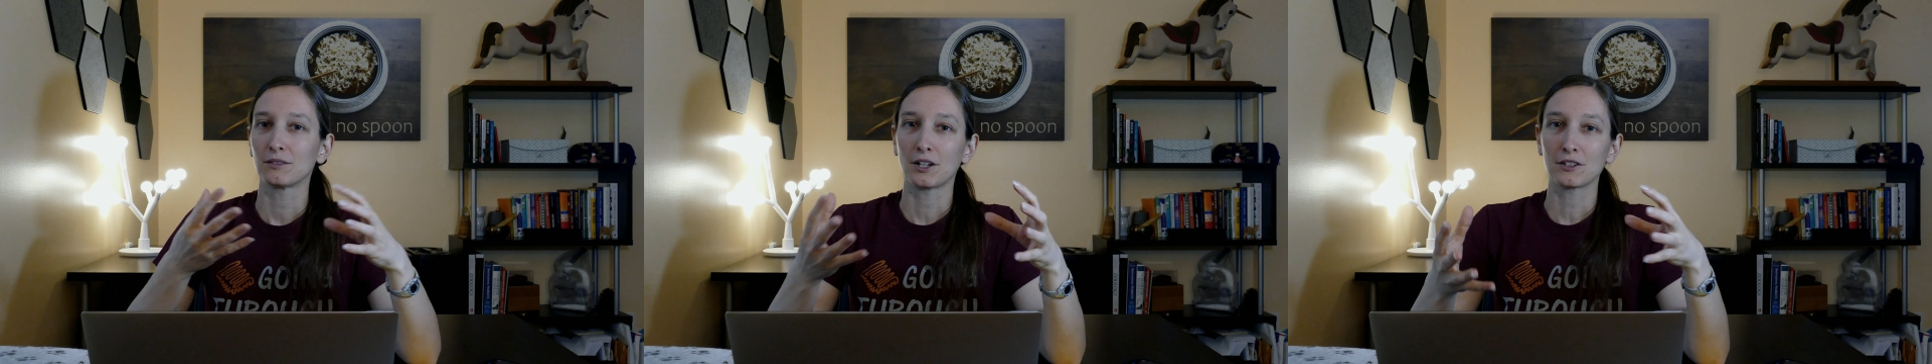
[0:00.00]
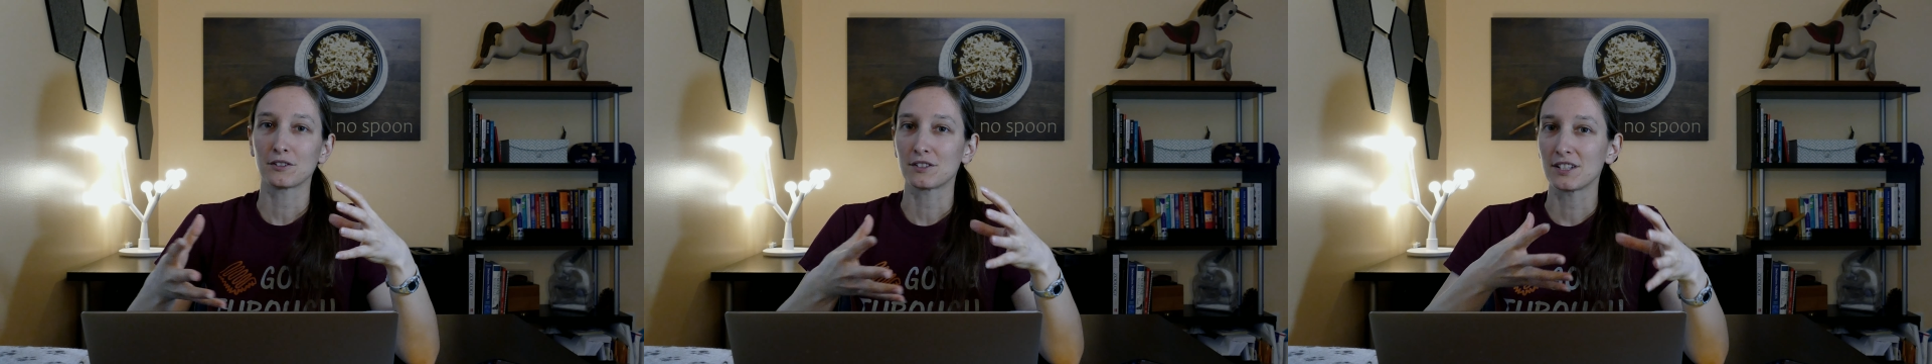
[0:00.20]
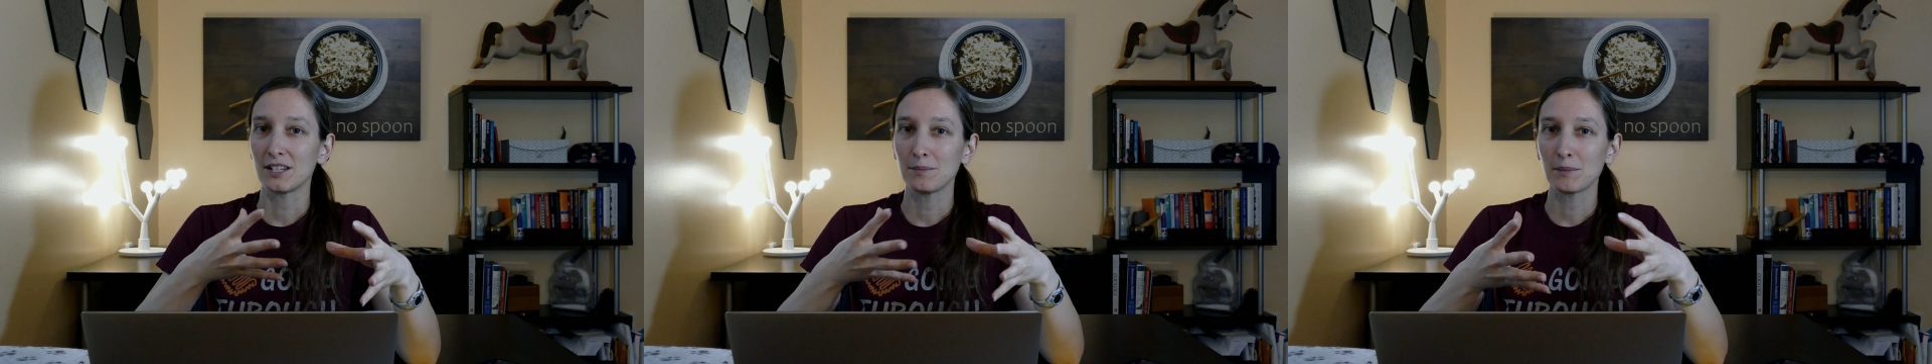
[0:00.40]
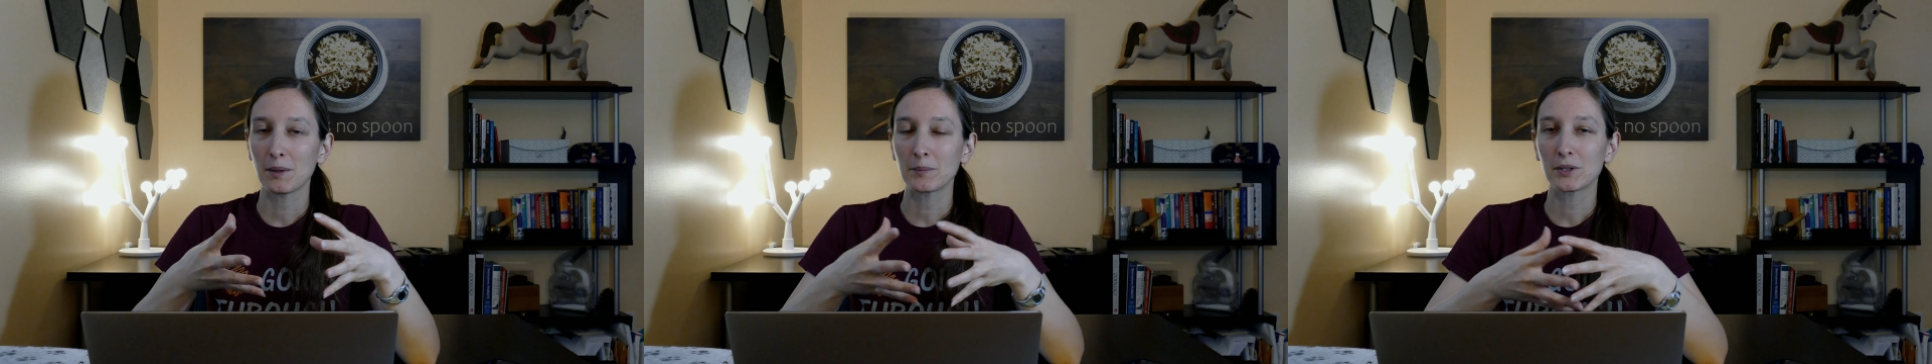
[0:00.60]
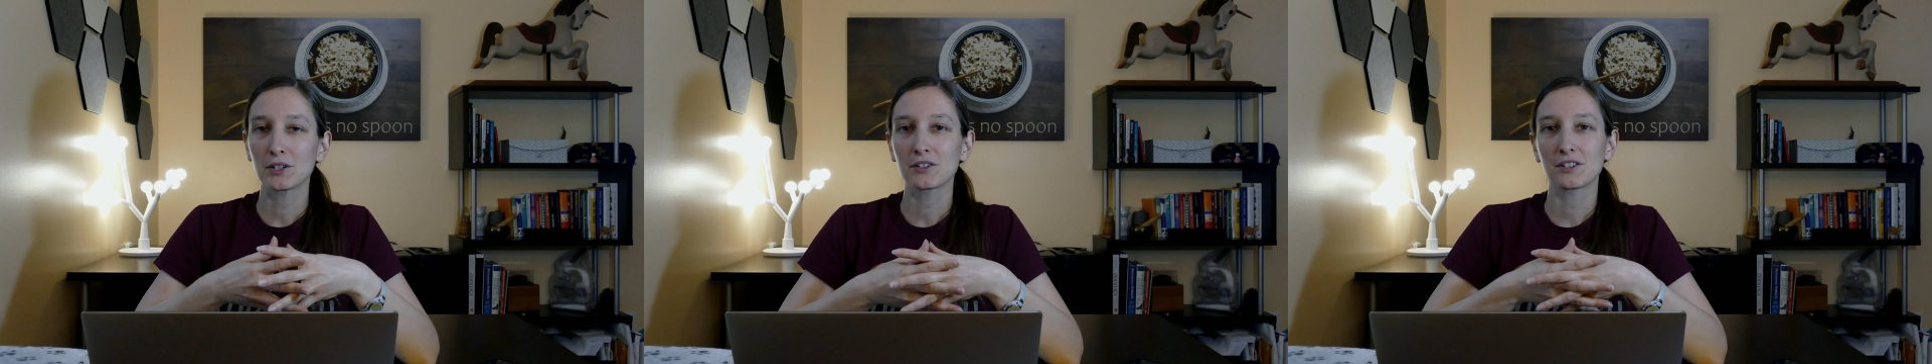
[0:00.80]
other team
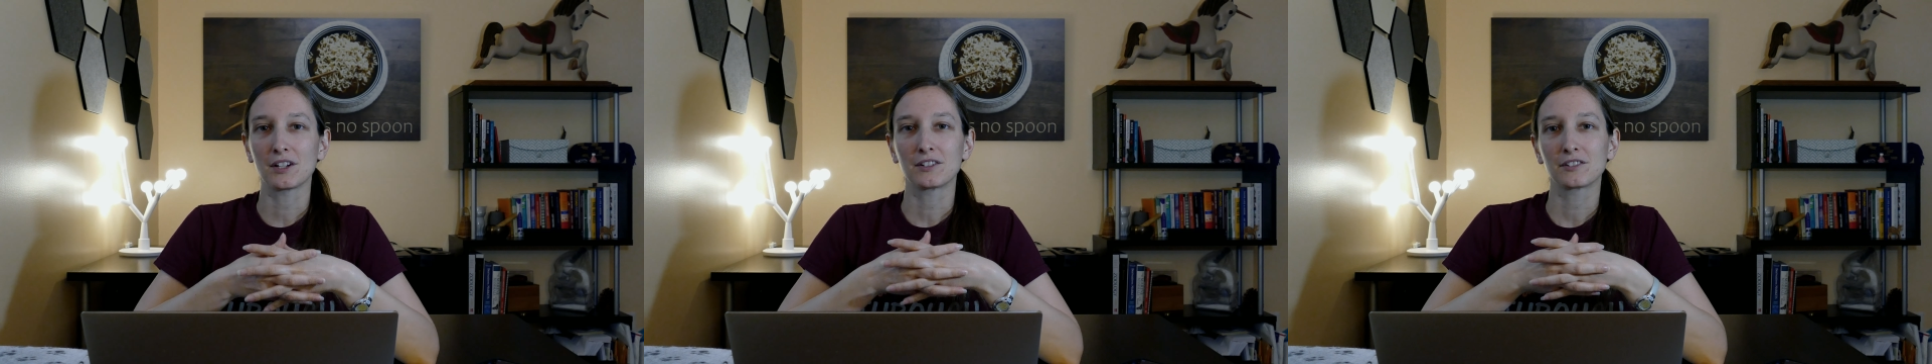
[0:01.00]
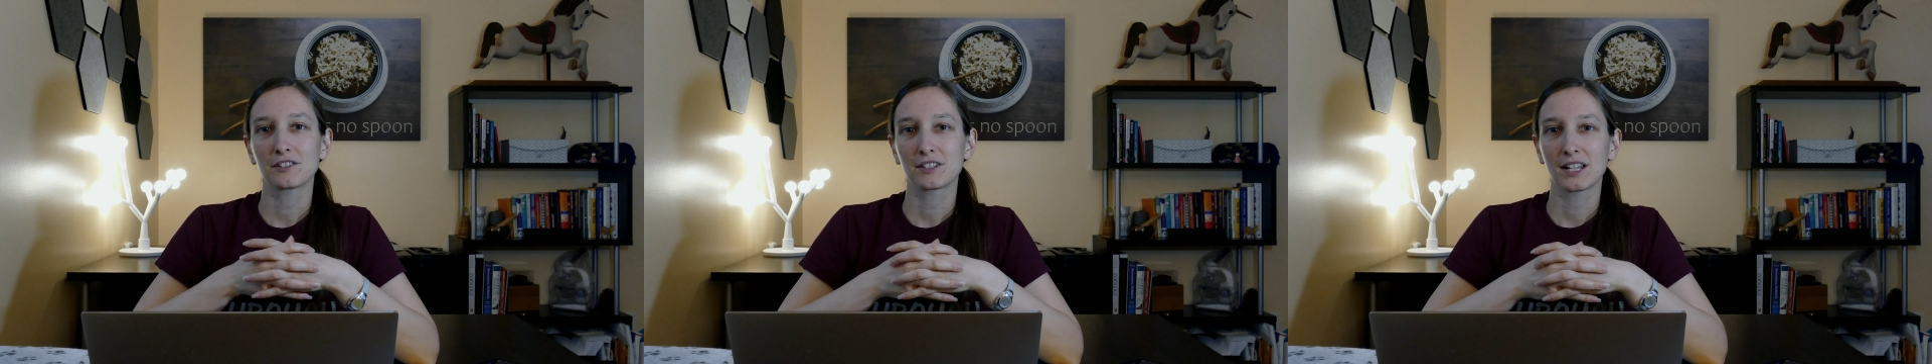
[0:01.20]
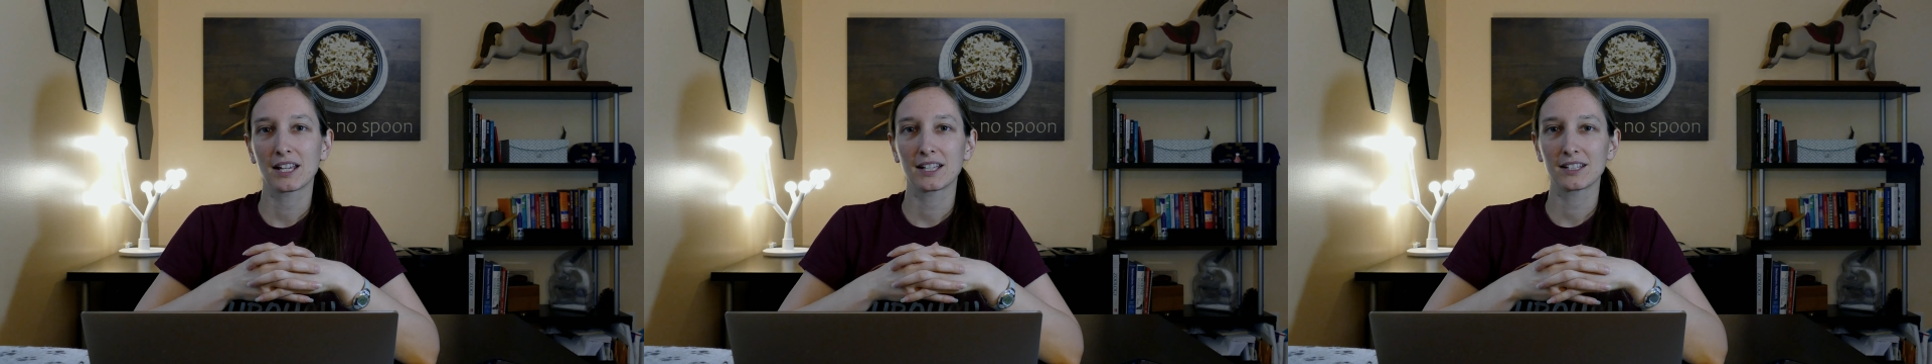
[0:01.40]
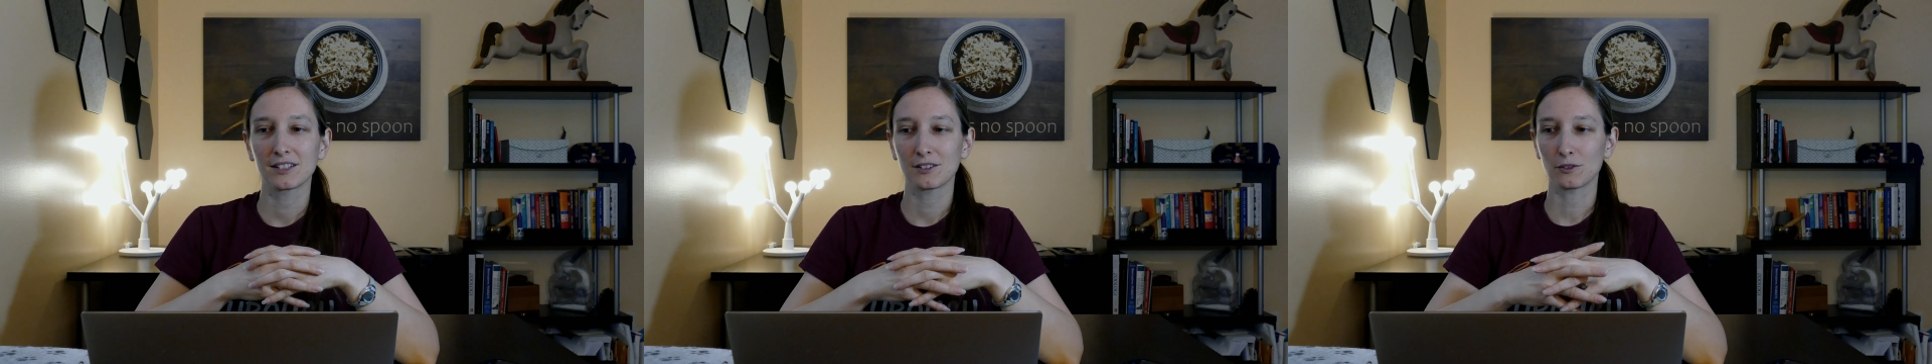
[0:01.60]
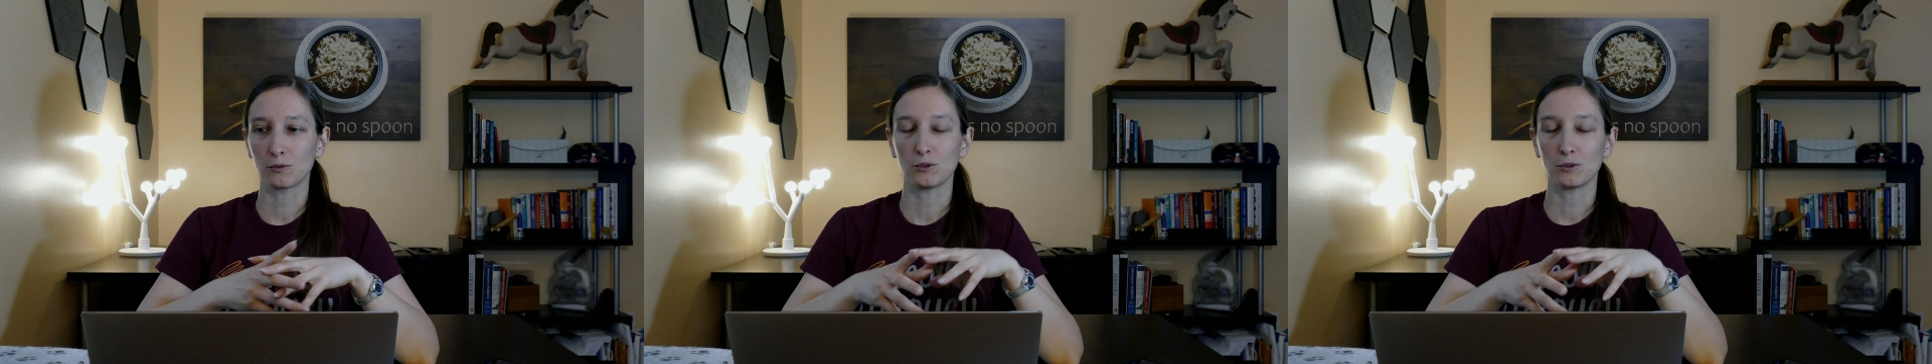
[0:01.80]
members understand